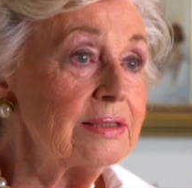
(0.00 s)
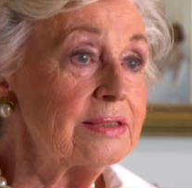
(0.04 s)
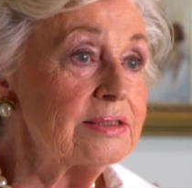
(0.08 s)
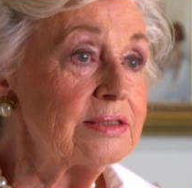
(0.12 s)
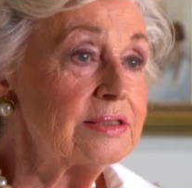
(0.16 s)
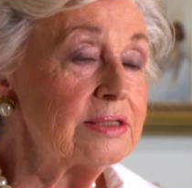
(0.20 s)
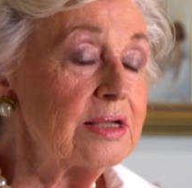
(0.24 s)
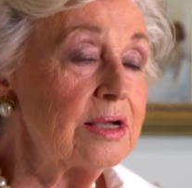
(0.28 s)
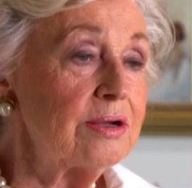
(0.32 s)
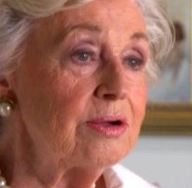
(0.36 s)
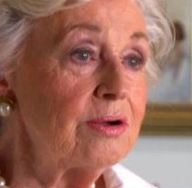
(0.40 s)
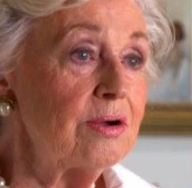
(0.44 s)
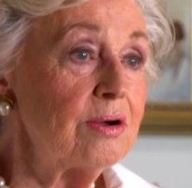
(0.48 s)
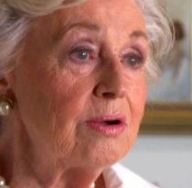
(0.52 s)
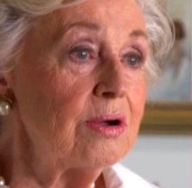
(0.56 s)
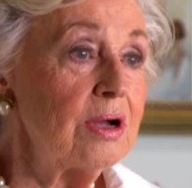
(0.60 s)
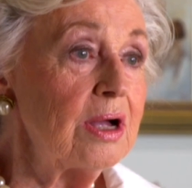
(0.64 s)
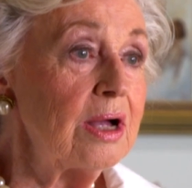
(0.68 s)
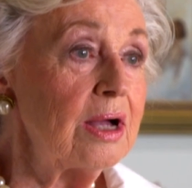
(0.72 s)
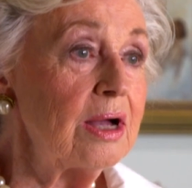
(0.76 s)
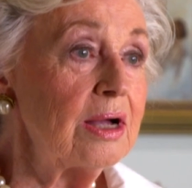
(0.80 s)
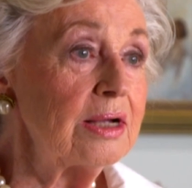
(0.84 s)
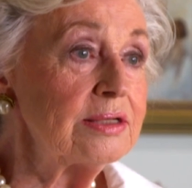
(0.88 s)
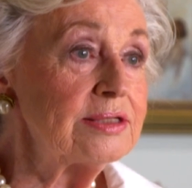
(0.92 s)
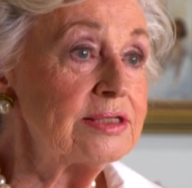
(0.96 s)
So
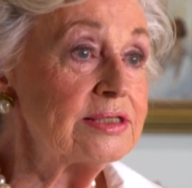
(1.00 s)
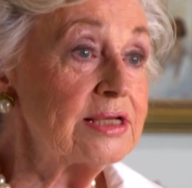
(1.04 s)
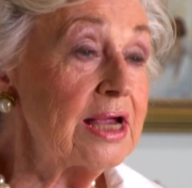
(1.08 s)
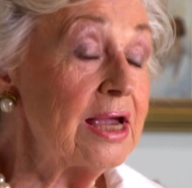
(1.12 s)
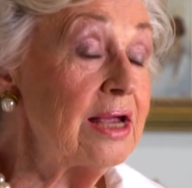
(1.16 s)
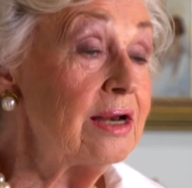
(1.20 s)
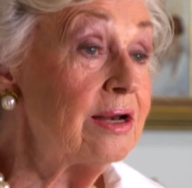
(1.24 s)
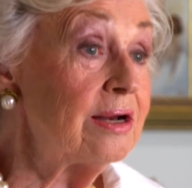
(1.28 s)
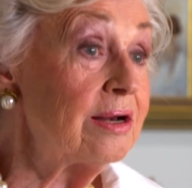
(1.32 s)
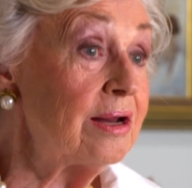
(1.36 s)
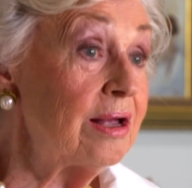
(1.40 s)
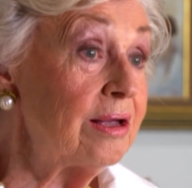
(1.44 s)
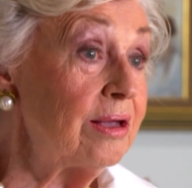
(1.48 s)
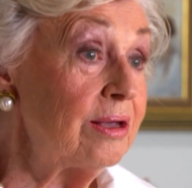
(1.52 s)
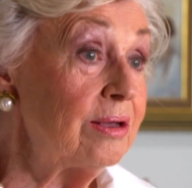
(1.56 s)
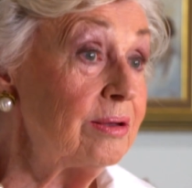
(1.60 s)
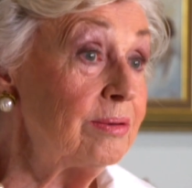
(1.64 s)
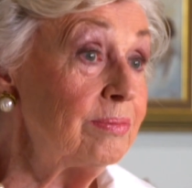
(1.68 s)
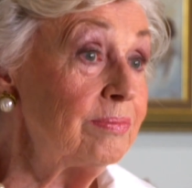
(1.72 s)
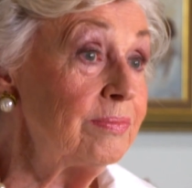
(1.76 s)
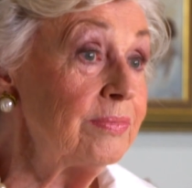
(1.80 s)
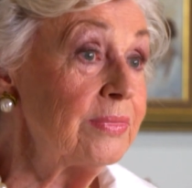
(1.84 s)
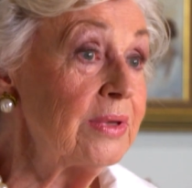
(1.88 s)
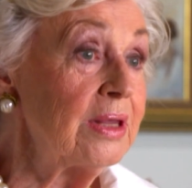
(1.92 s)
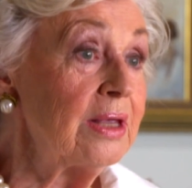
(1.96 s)
I stayed at
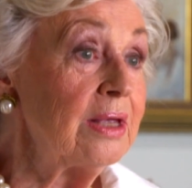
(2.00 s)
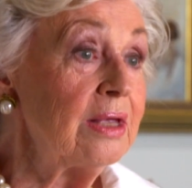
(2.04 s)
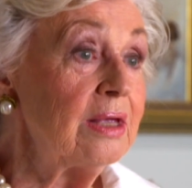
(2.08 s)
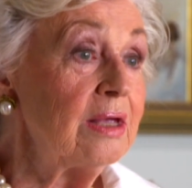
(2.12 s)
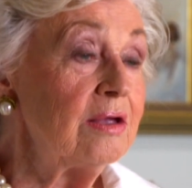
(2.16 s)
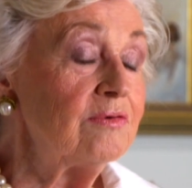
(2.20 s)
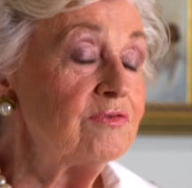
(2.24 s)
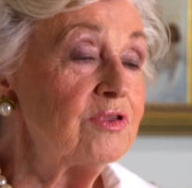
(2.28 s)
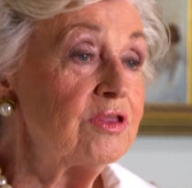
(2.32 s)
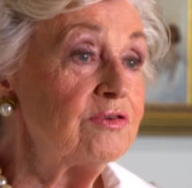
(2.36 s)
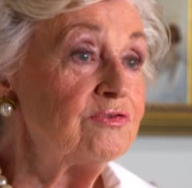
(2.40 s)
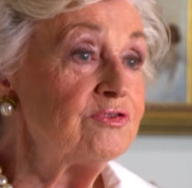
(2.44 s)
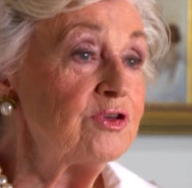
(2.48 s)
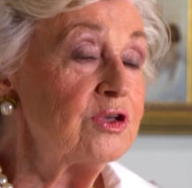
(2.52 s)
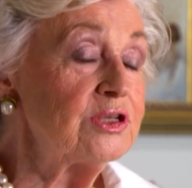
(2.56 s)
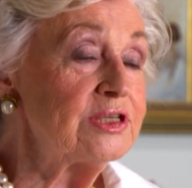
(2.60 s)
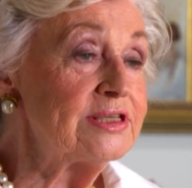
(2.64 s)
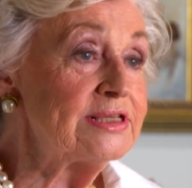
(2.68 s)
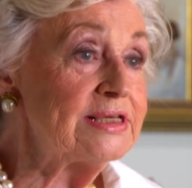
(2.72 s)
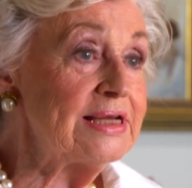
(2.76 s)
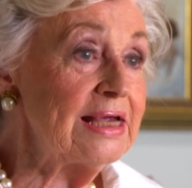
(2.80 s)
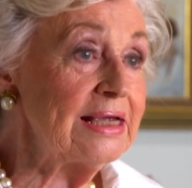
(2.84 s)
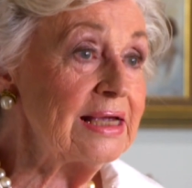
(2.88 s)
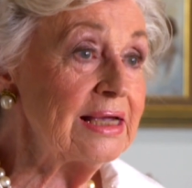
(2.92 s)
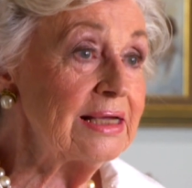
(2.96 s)
home for the
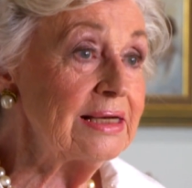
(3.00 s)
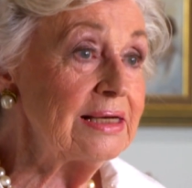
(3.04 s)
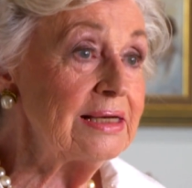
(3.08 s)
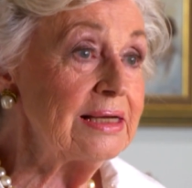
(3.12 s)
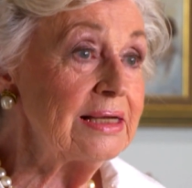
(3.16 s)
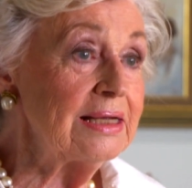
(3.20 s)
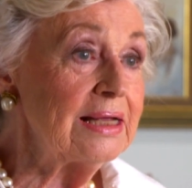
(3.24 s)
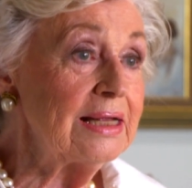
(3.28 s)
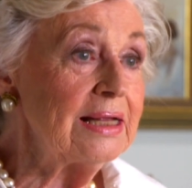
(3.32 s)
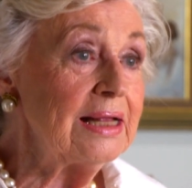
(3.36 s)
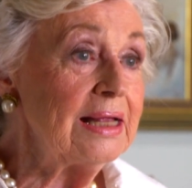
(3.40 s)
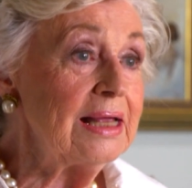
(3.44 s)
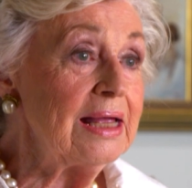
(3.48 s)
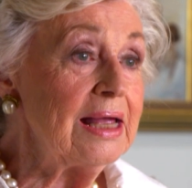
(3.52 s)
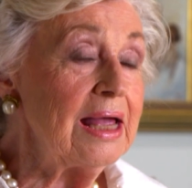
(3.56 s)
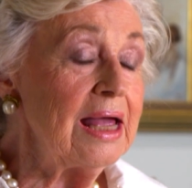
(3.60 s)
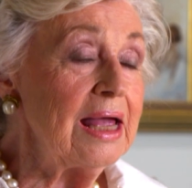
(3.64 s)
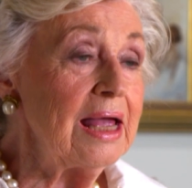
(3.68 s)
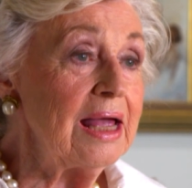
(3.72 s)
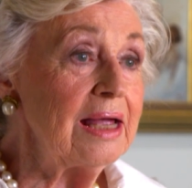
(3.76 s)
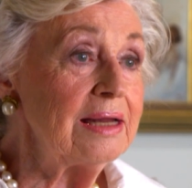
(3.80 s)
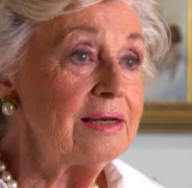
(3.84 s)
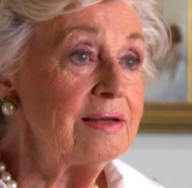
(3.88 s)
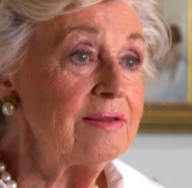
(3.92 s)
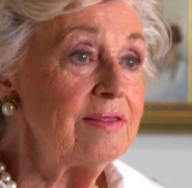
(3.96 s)
first decade,
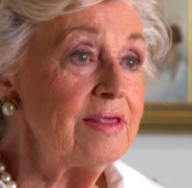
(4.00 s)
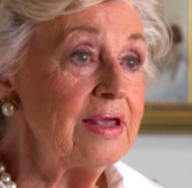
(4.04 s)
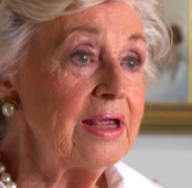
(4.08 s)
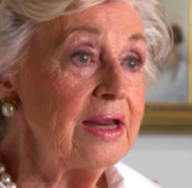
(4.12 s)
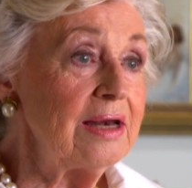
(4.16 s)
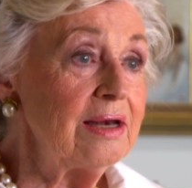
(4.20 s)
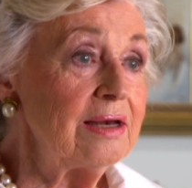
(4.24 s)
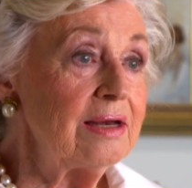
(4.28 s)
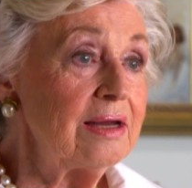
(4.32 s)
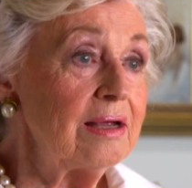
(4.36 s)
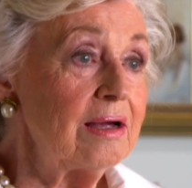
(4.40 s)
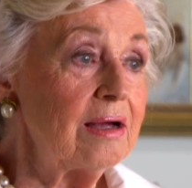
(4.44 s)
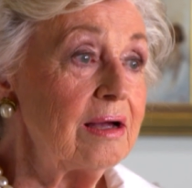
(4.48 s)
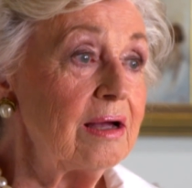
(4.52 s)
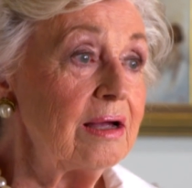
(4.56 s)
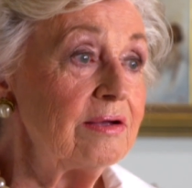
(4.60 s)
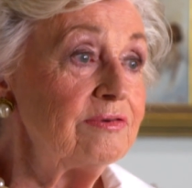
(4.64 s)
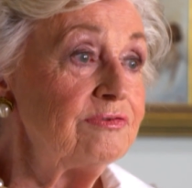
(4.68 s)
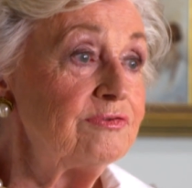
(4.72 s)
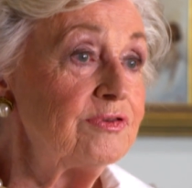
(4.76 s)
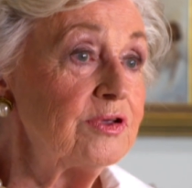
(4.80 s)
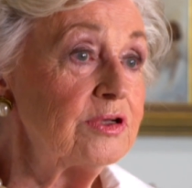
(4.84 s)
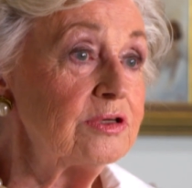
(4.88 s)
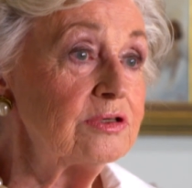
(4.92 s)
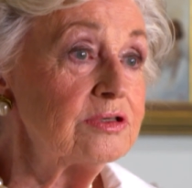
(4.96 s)
and then I
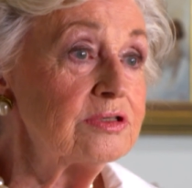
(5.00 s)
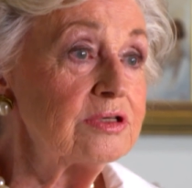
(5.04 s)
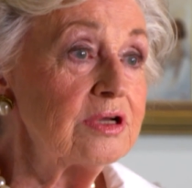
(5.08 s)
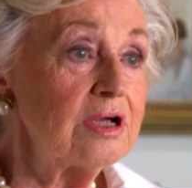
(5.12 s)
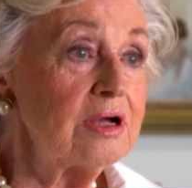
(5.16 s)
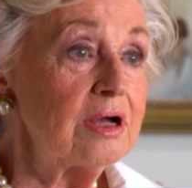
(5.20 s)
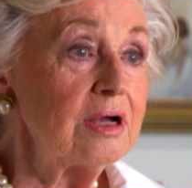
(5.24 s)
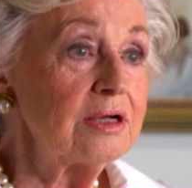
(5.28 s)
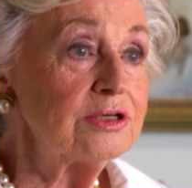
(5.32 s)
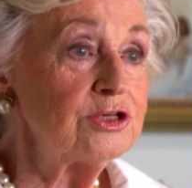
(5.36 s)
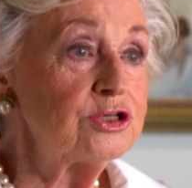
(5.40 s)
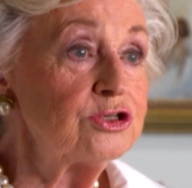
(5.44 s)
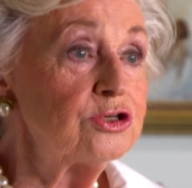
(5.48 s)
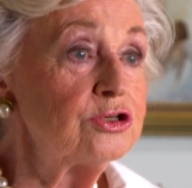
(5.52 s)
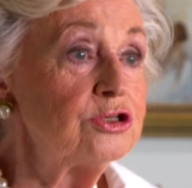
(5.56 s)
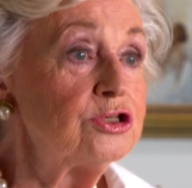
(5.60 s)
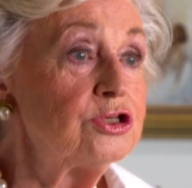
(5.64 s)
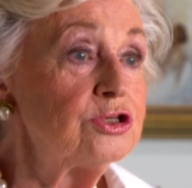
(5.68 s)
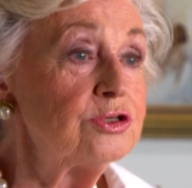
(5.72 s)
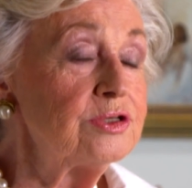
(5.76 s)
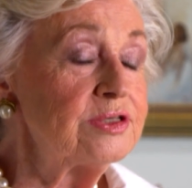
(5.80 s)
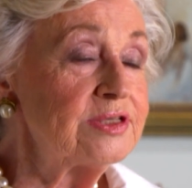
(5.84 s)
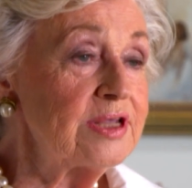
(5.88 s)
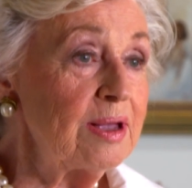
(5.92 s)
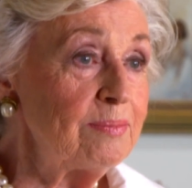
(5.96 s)
felt I should
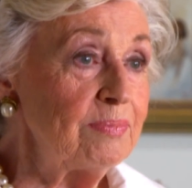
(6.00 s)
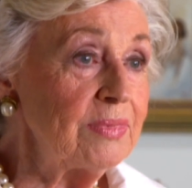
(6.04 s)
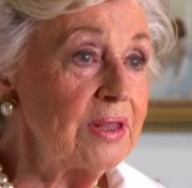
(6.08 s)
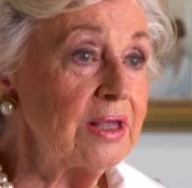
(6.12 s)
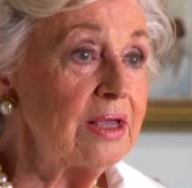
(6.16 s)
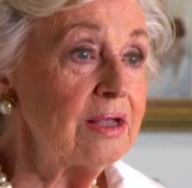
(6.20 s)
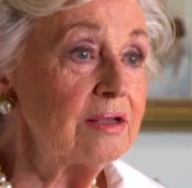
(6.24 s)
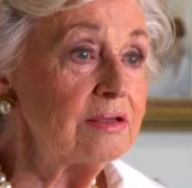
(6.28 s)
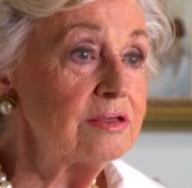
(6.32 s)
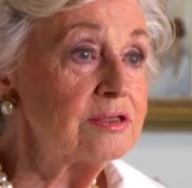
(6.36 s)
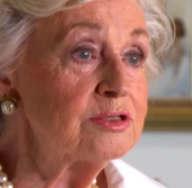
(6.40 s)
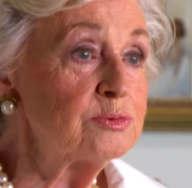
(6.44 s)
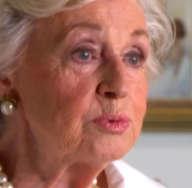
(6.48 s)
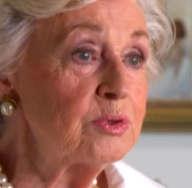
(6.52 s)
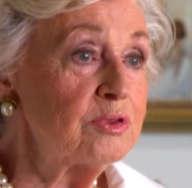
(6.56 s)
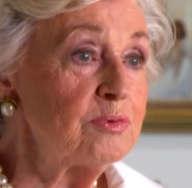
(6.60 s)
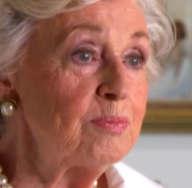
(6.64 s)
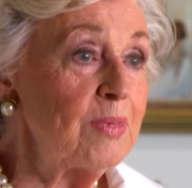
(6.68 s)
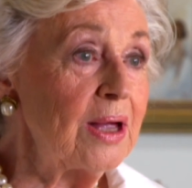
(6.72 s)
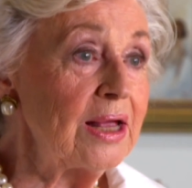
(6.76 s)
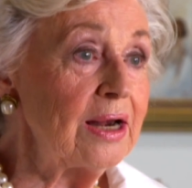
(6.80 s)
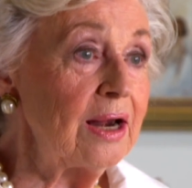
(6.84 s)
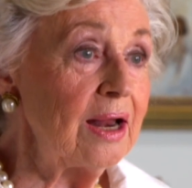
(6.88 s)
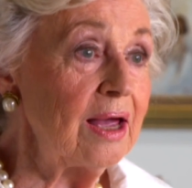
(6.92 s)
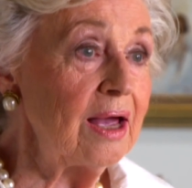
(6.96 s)
do something else with
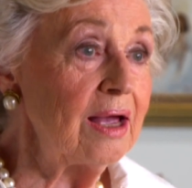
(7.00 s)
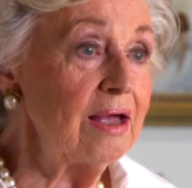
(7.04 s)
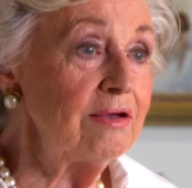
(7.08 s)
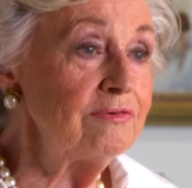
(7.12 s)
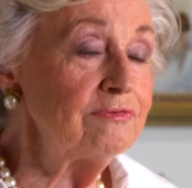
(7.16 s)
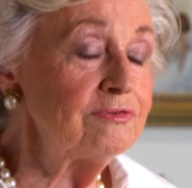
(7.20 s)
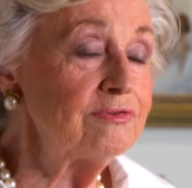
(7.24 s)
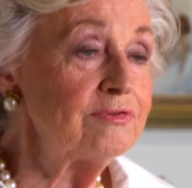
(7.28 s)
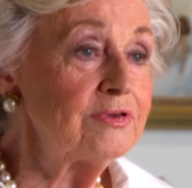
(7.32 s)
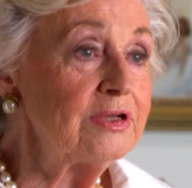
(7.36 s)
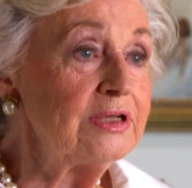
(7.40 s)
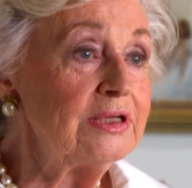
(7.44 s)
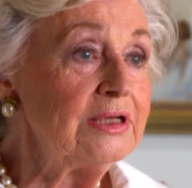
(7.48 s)
my life.